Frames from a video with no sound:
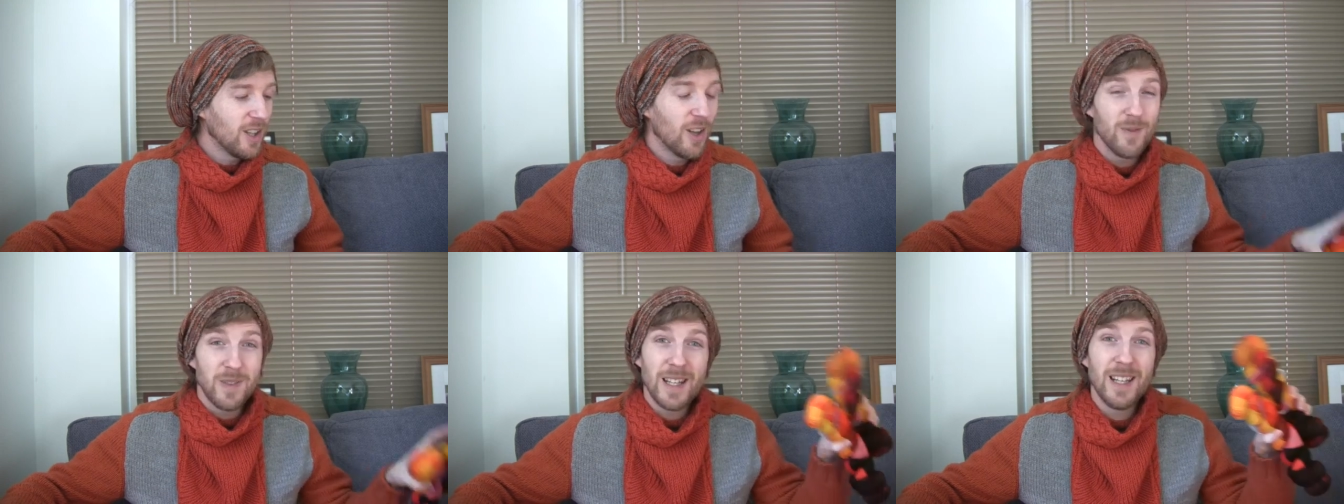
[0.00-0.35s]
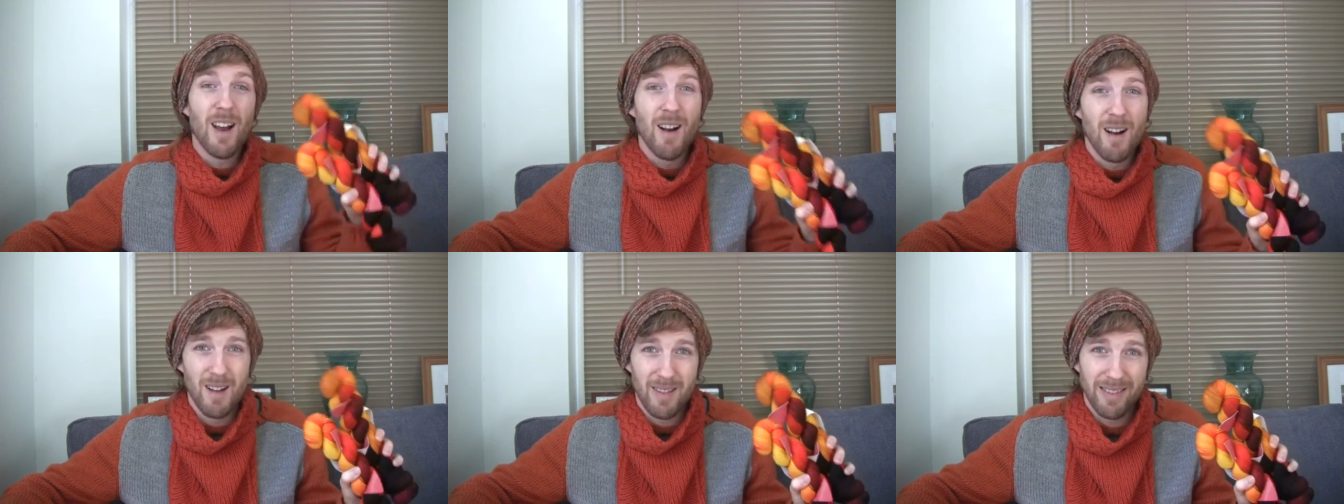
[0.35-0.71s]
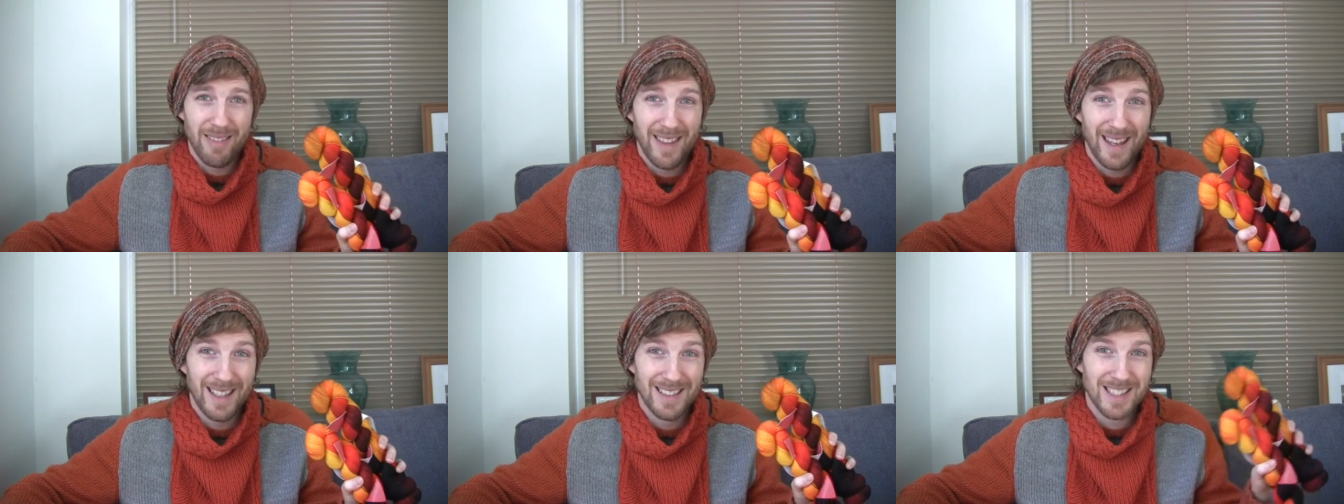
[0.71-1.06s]
lovely
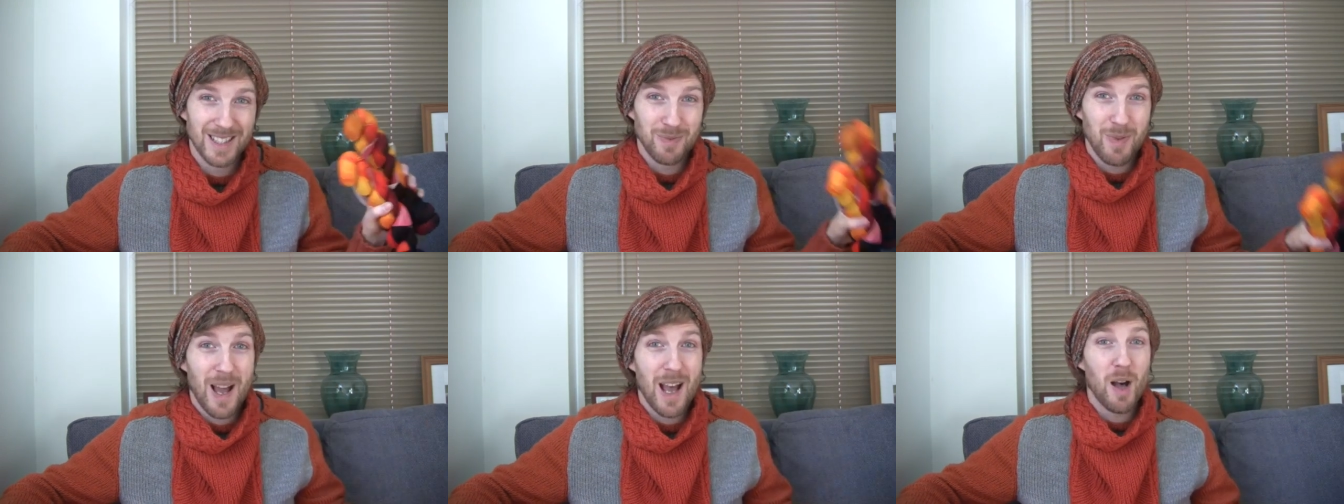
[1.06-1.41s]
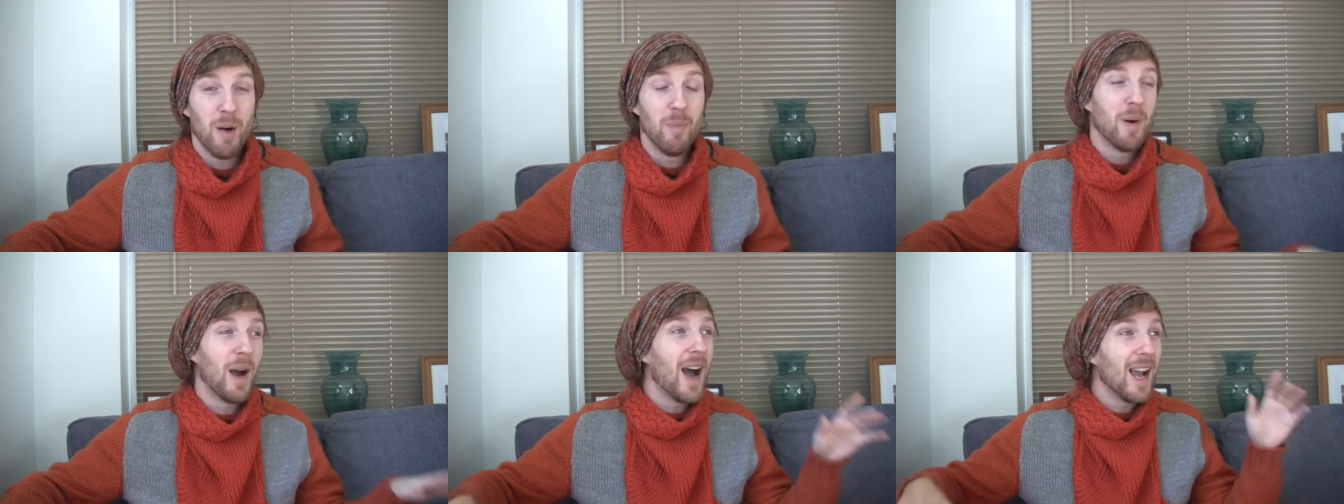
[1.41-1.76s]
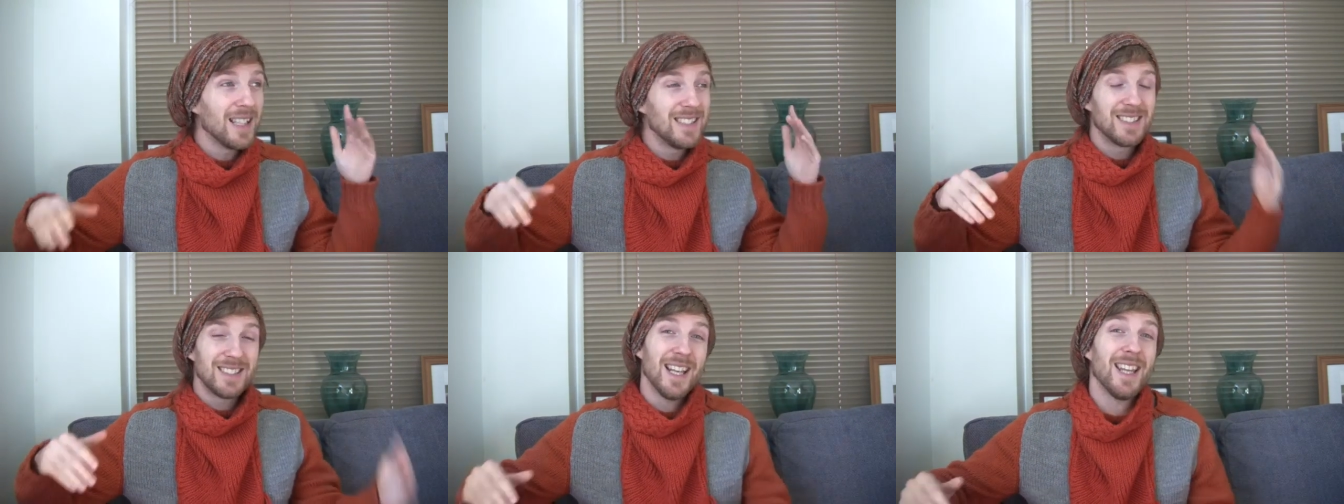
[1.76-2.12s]
yarn things as well. But I
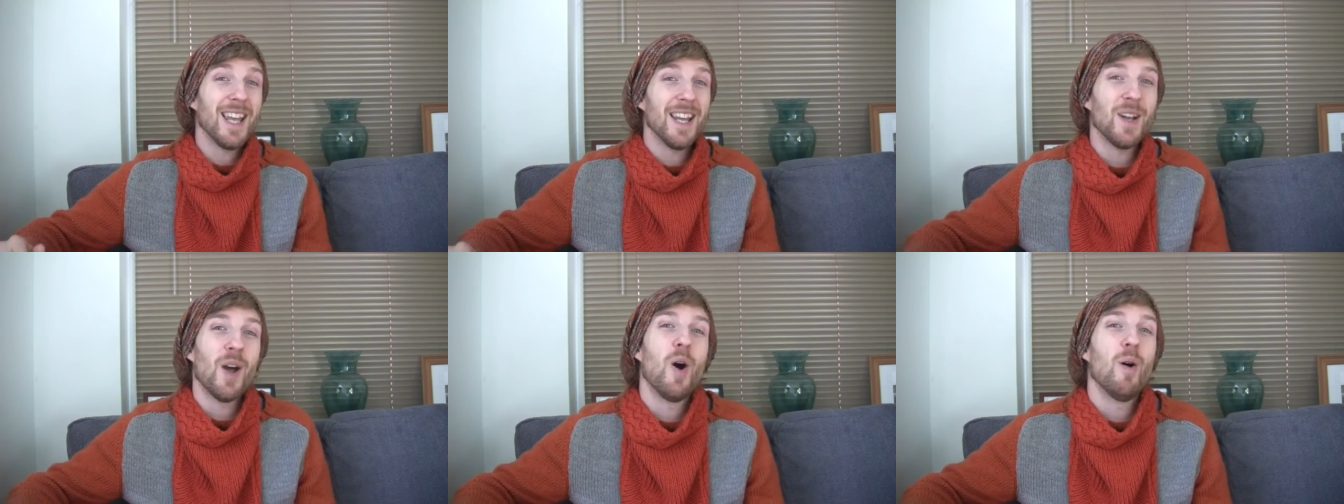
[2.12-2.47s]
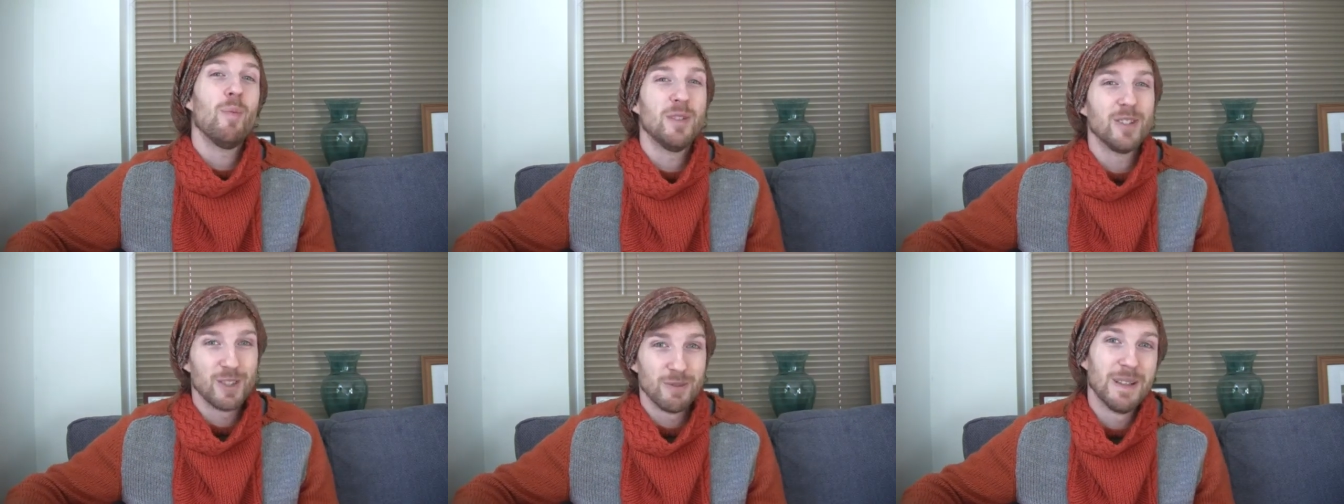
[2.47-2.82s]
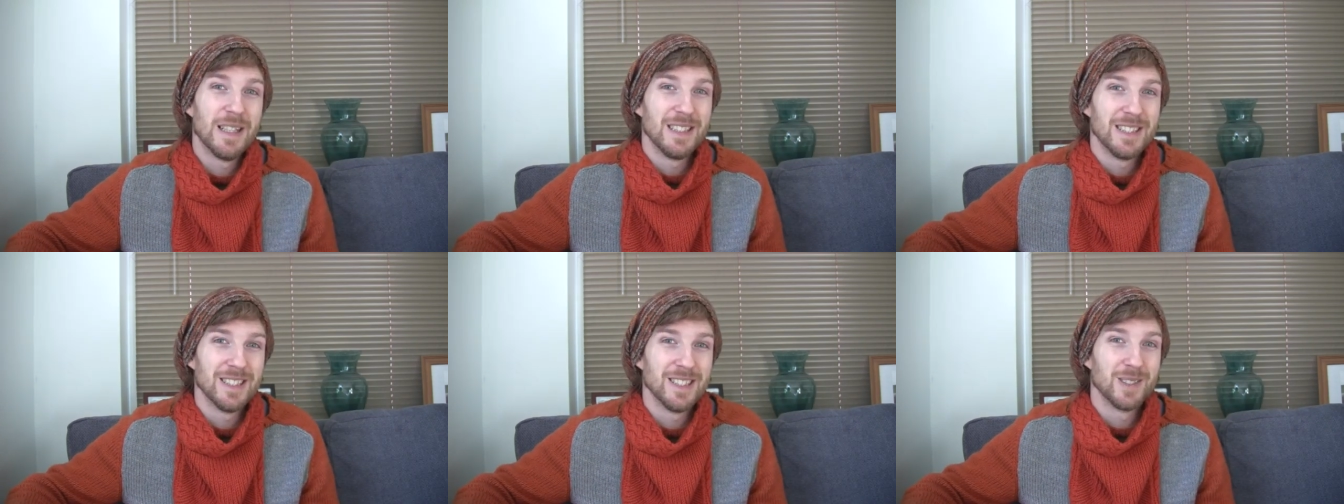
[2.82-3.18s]
stick in a whole bunch of
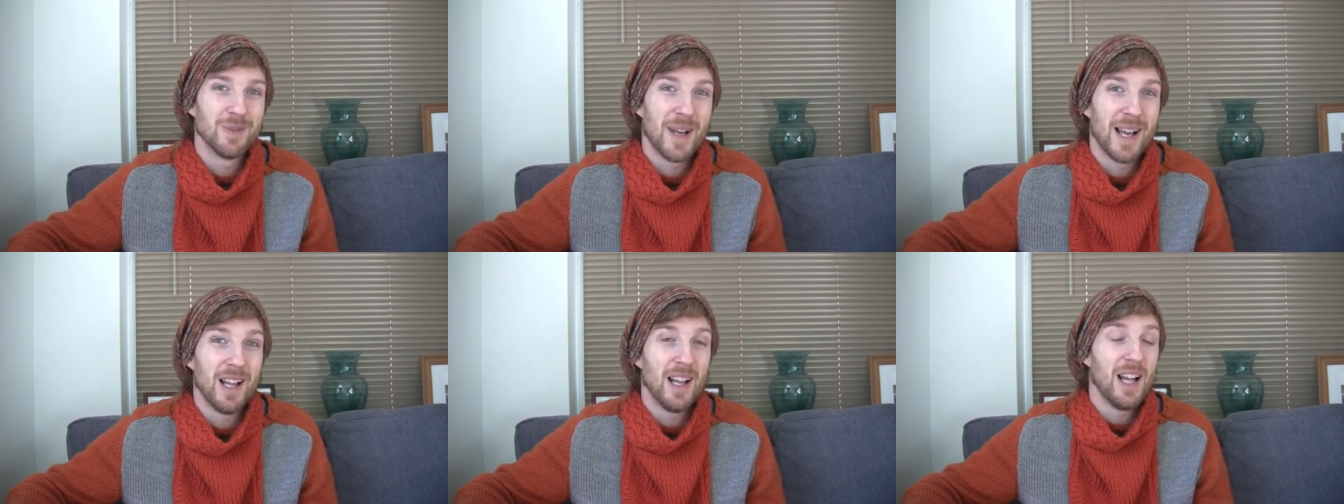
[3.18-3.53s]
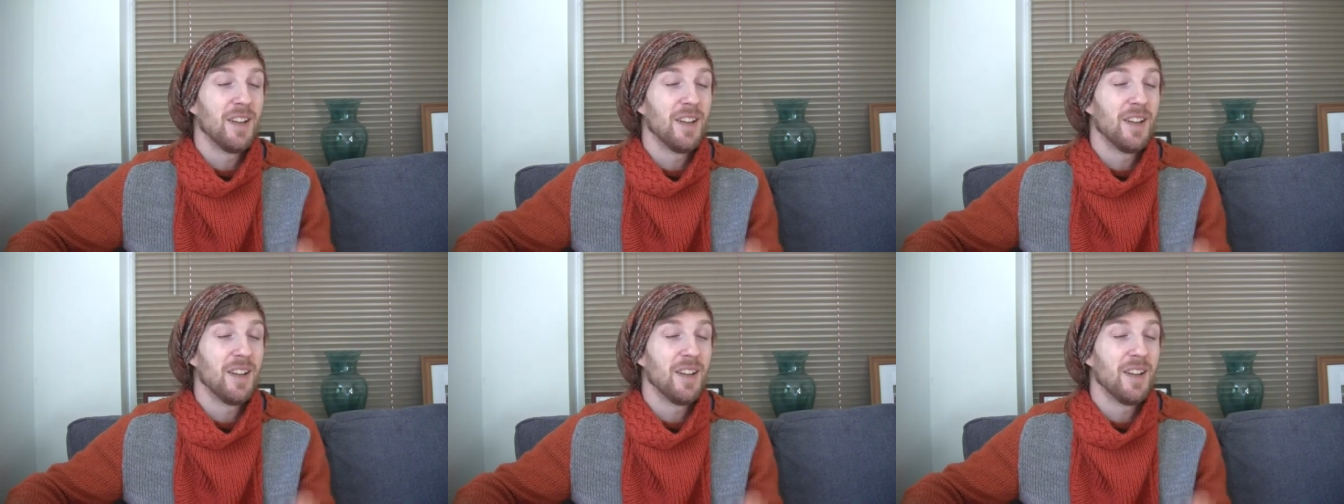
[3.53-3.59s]
realness as well.